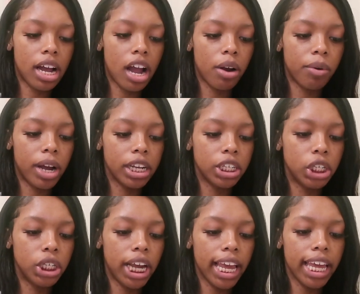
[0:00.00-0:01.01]
high-rise
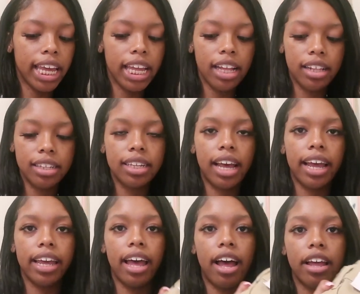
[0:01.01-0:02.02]
jeggings.
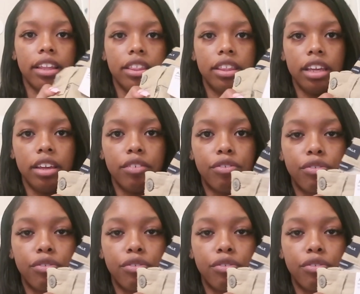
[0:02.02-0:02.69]
I got the